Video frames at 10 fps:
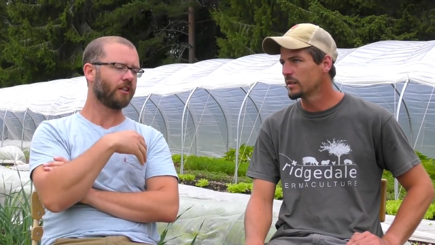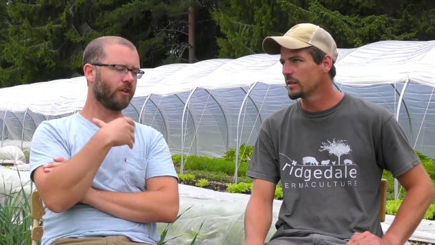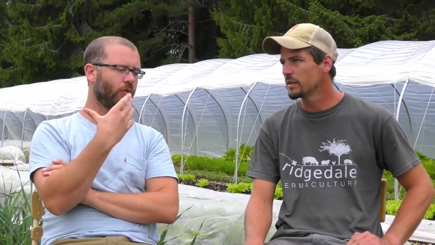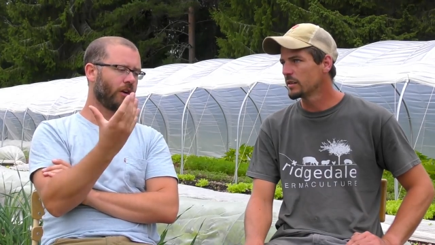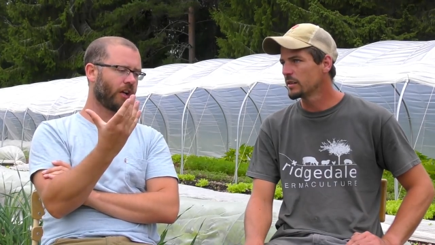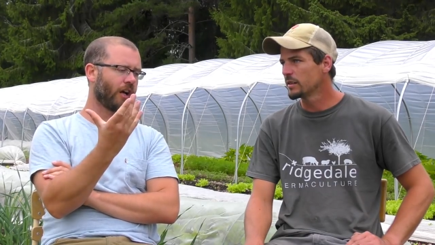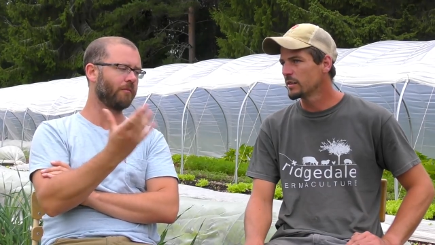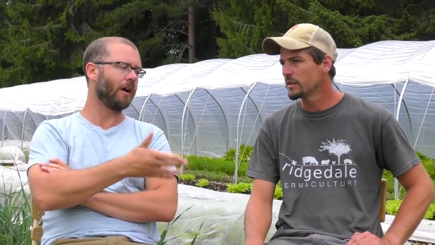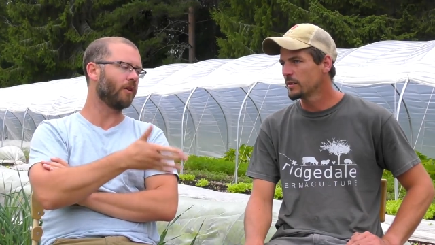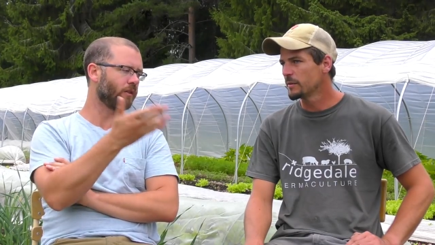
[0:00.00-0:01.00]
Speaker 1: didn't want to
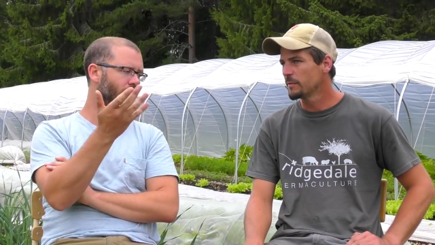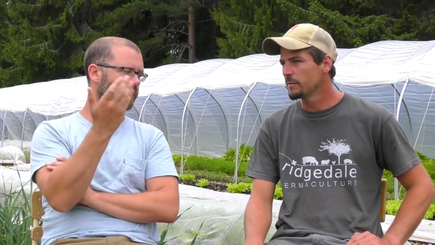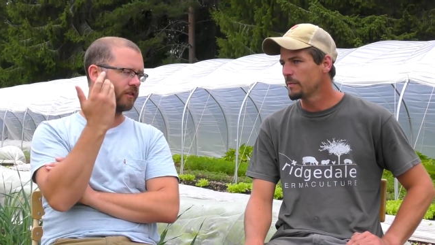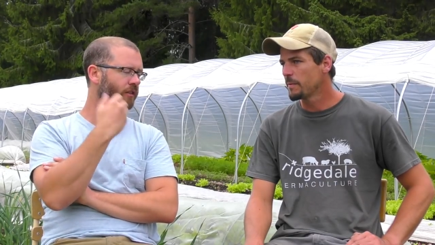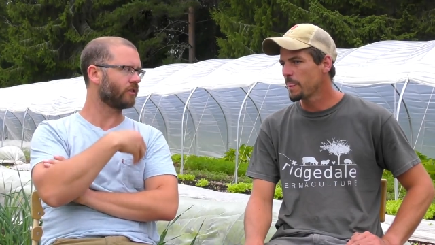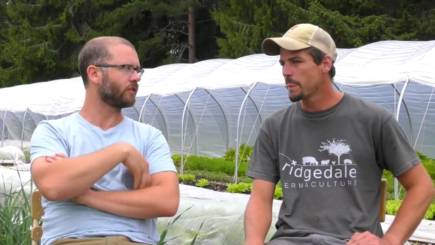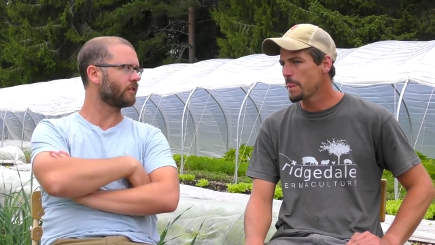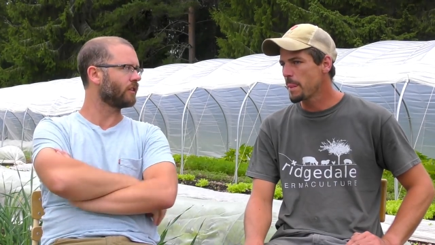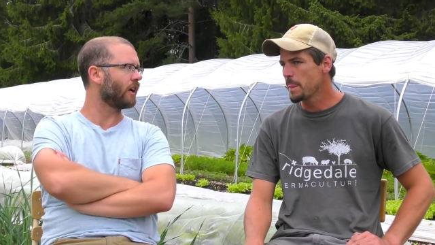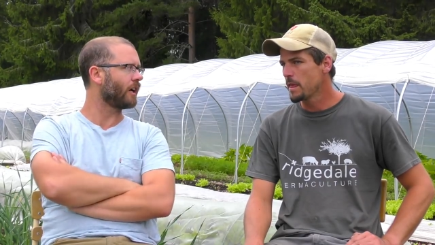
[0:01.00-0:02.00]
come out until a
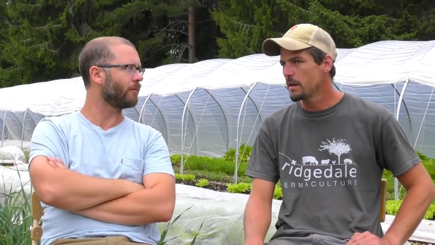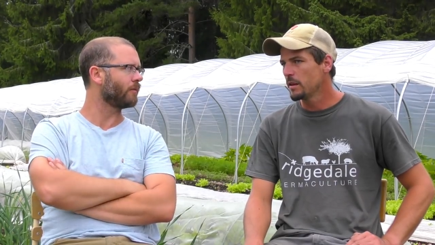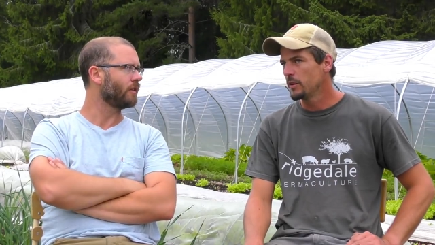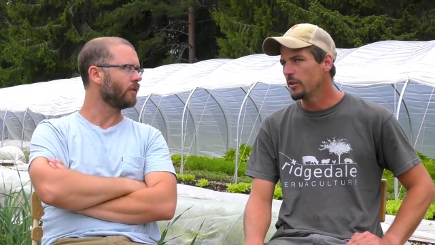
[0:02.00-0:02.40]
certain time.